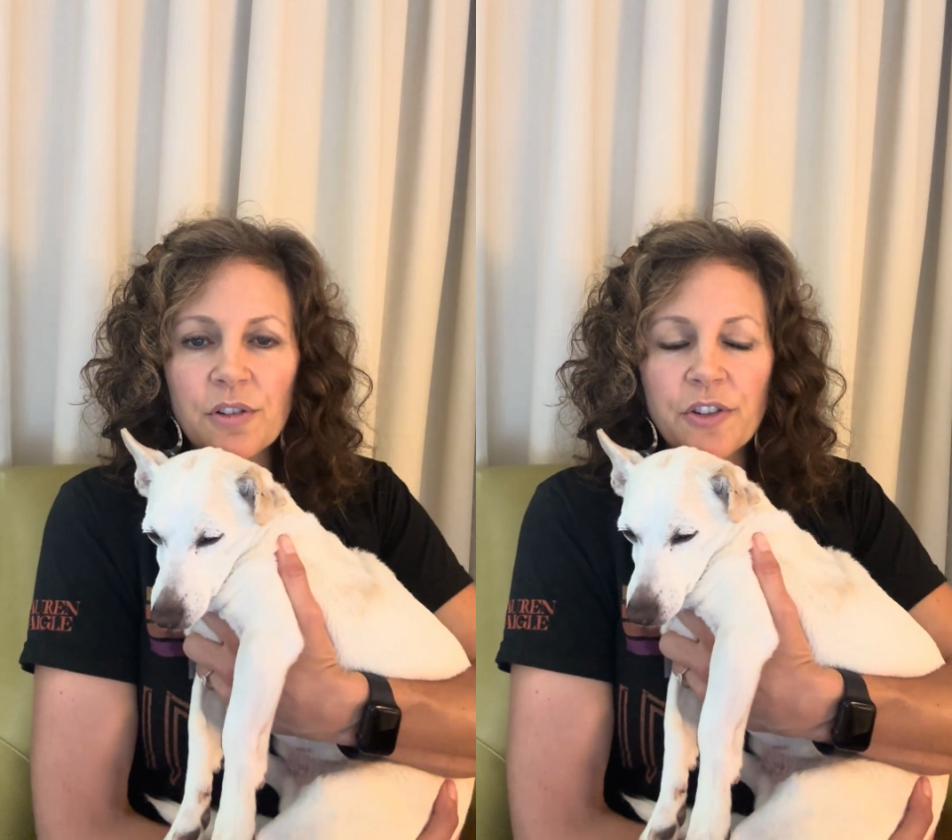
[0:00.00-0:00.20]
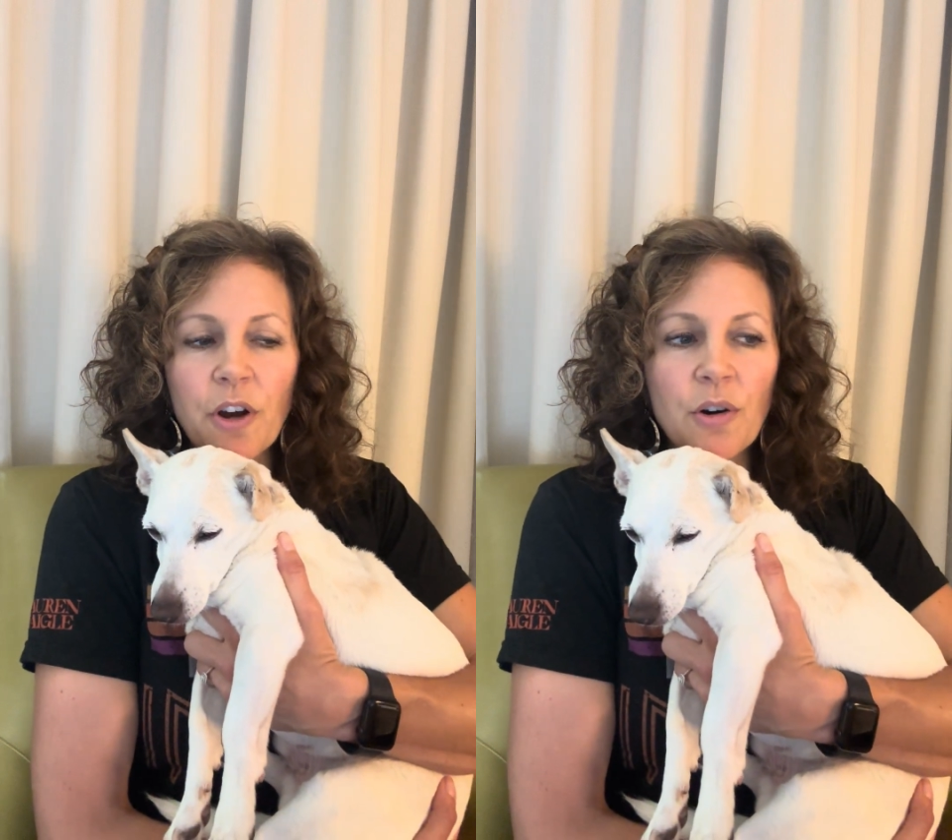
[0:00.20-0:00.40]

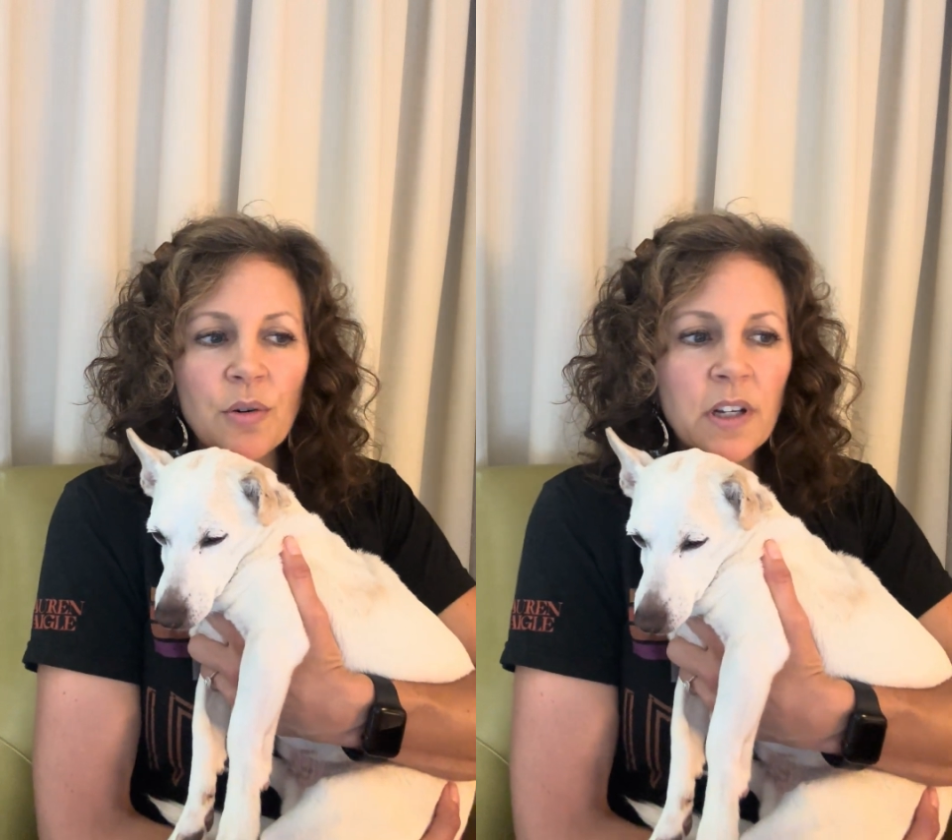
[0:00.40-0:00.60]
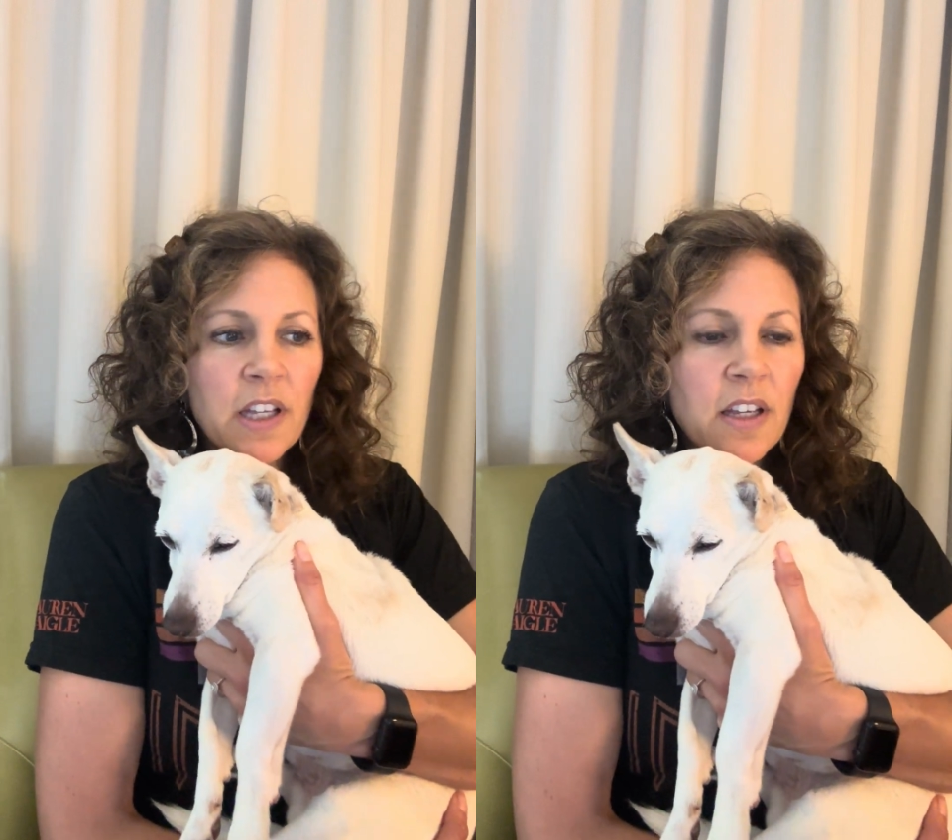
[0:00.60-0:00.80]

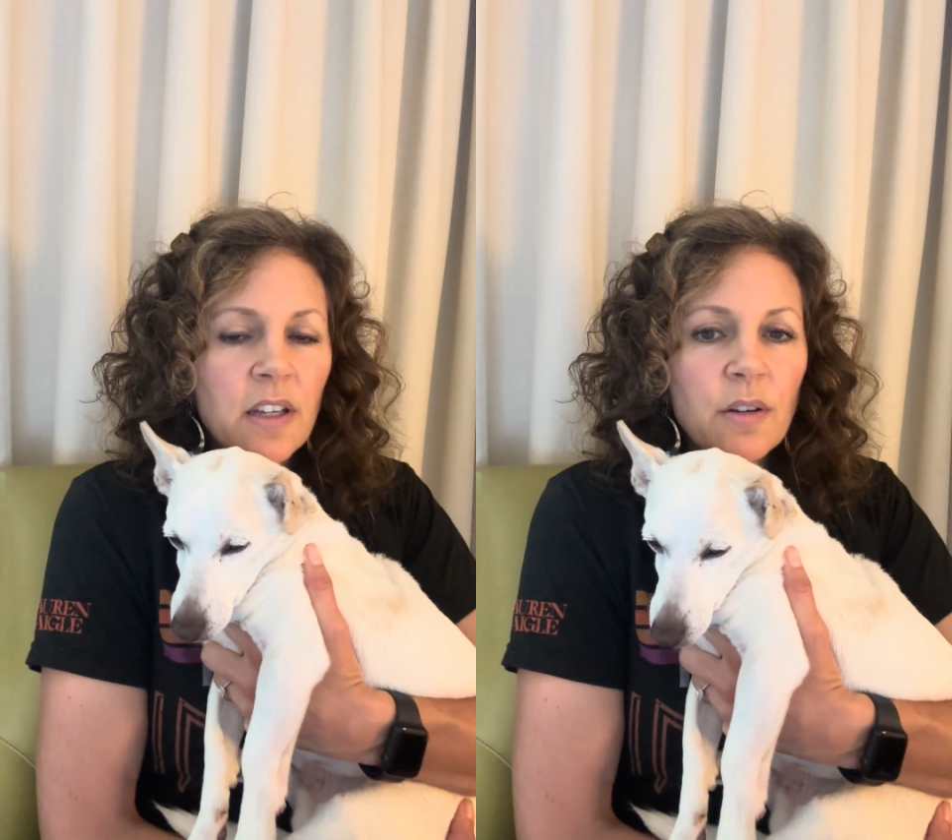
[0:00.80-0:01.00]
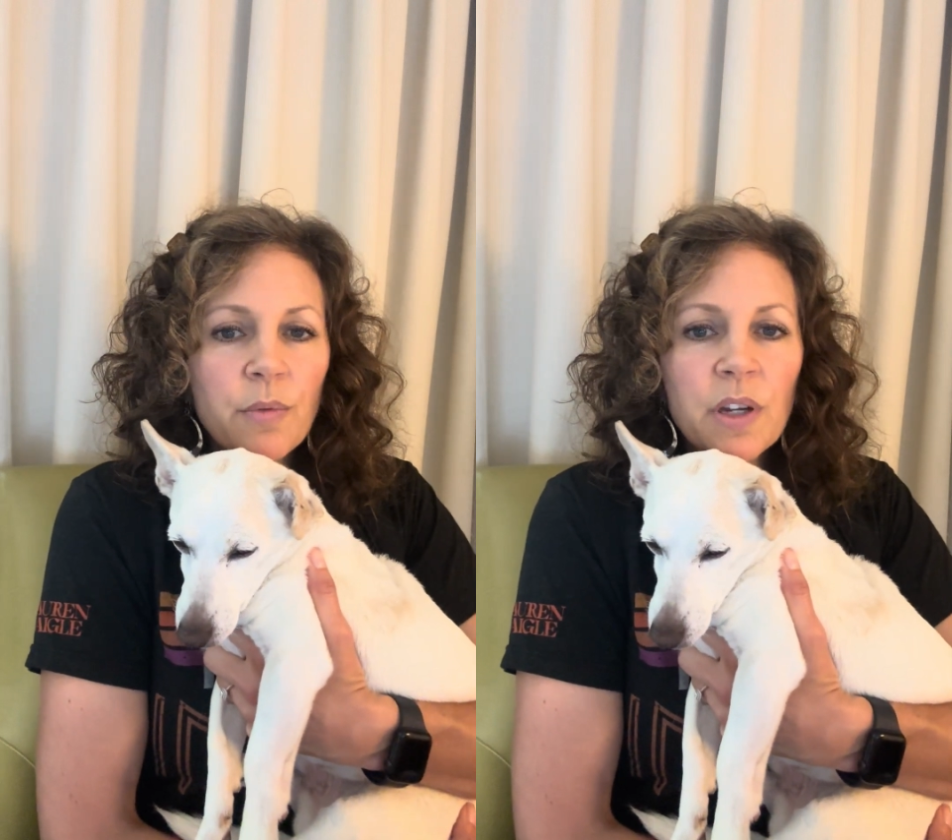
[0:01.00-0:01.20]
So
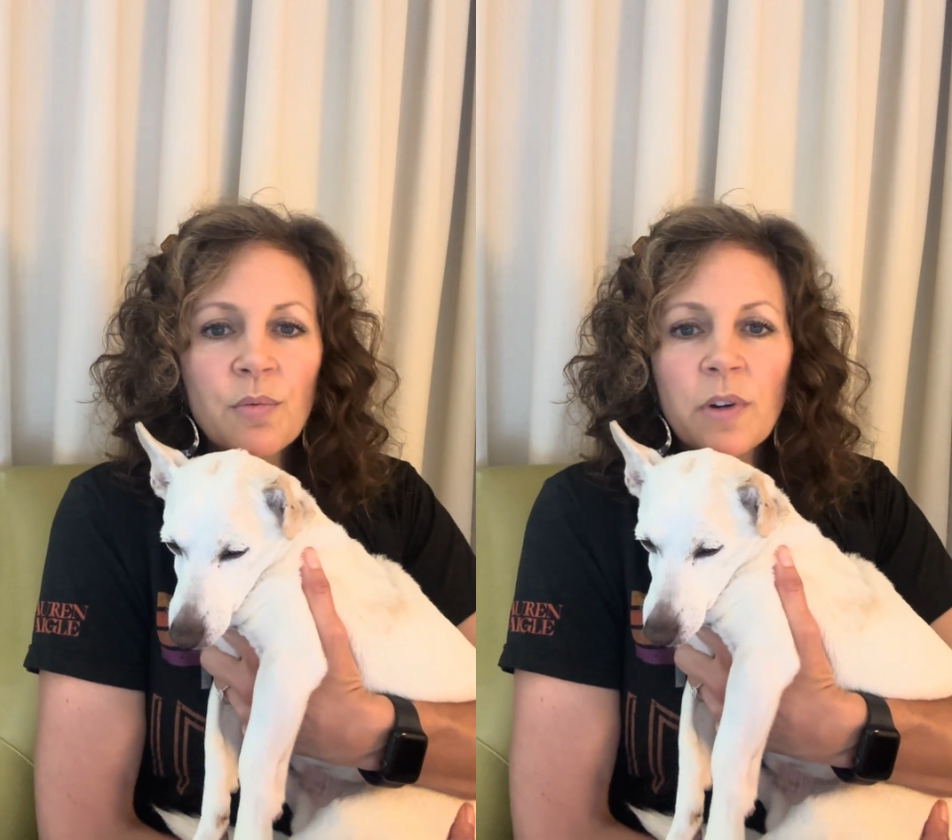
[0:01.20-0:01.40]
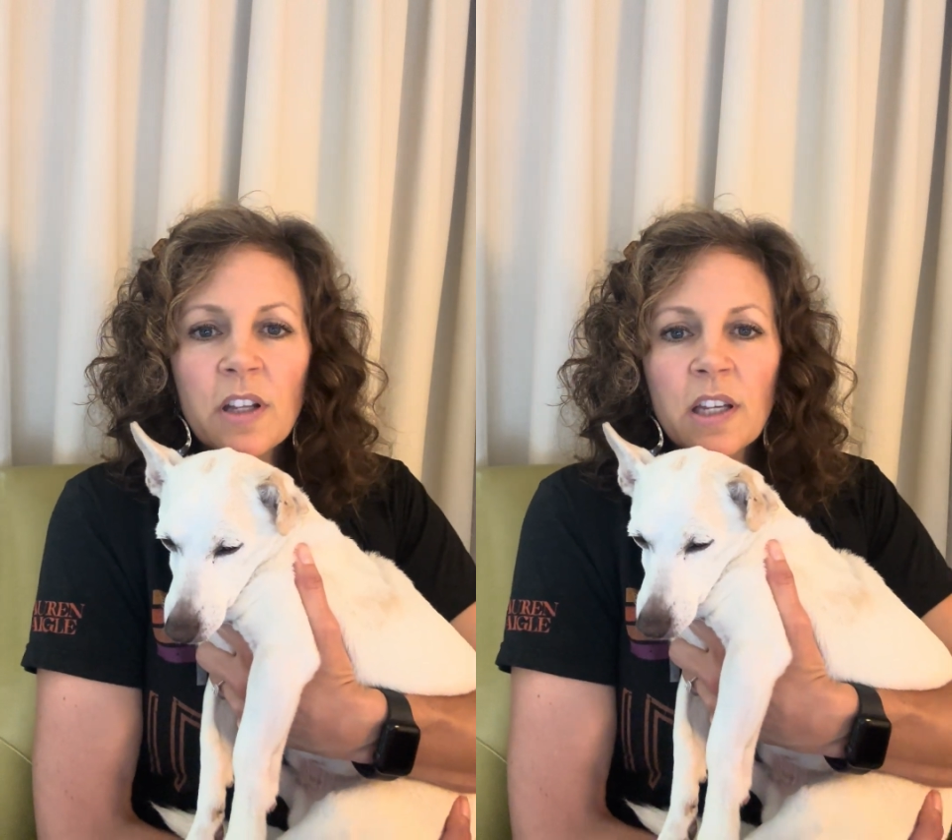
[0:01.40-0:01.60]
we
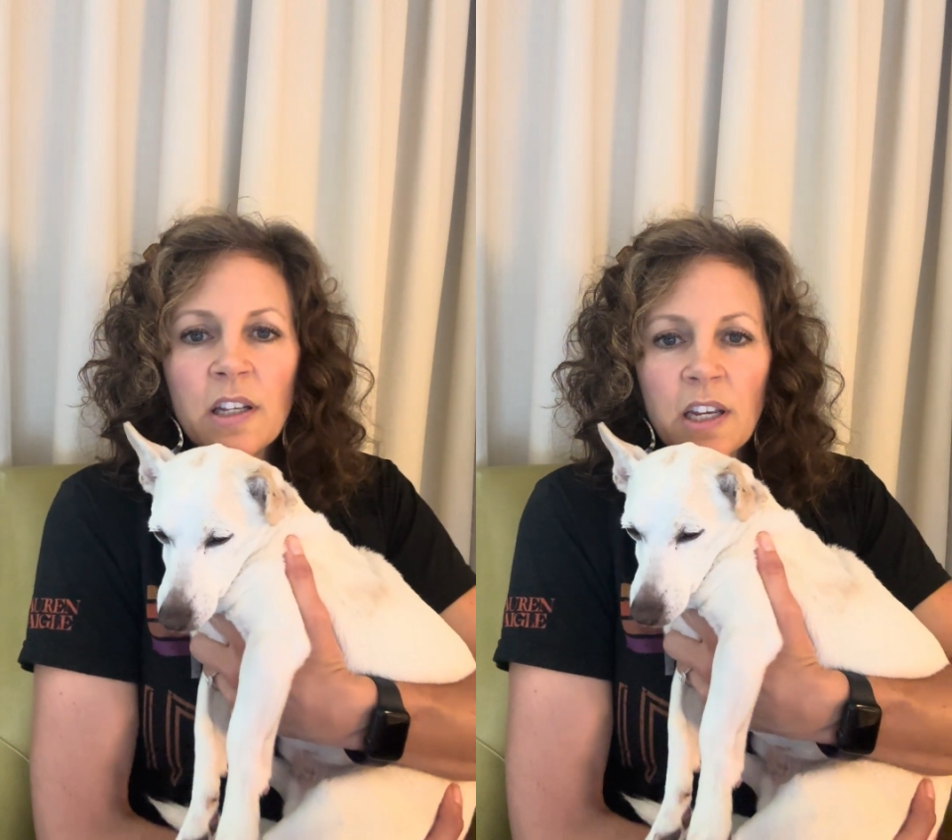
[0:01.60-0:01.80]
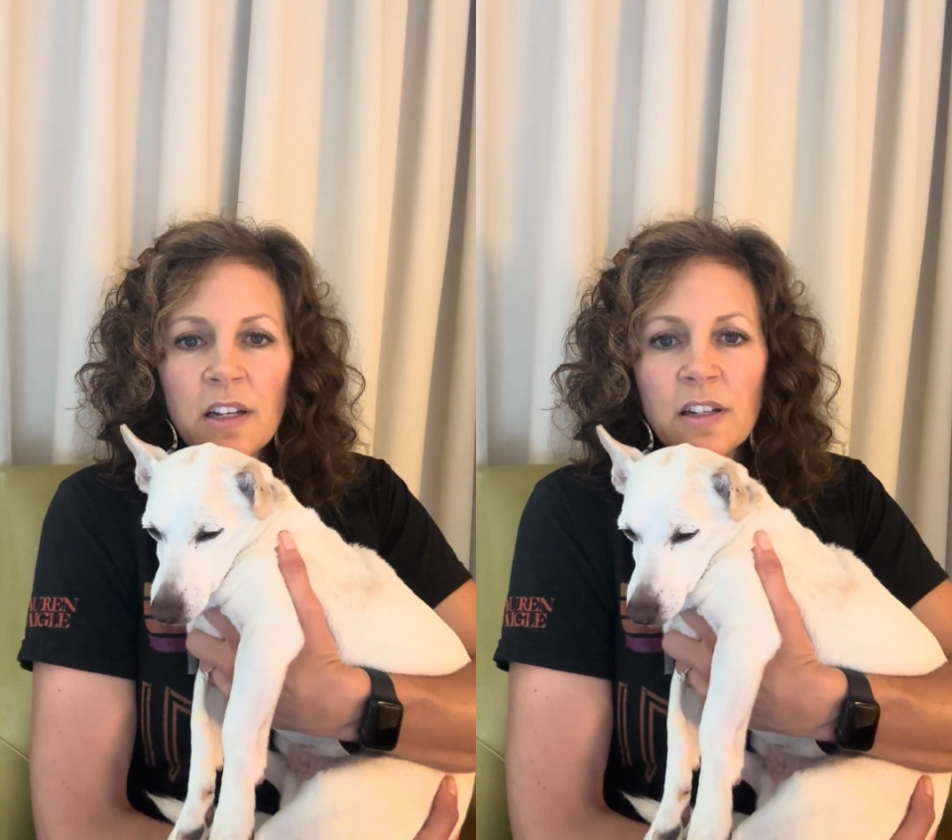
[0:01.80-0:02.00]
really
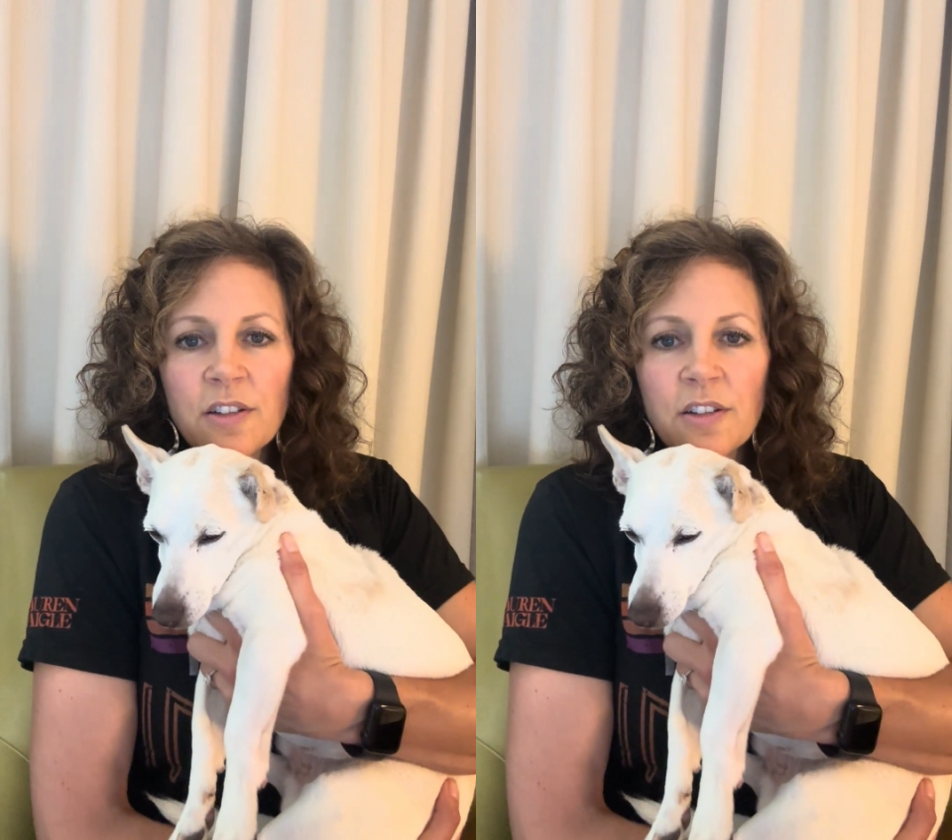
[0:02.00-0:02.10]
needed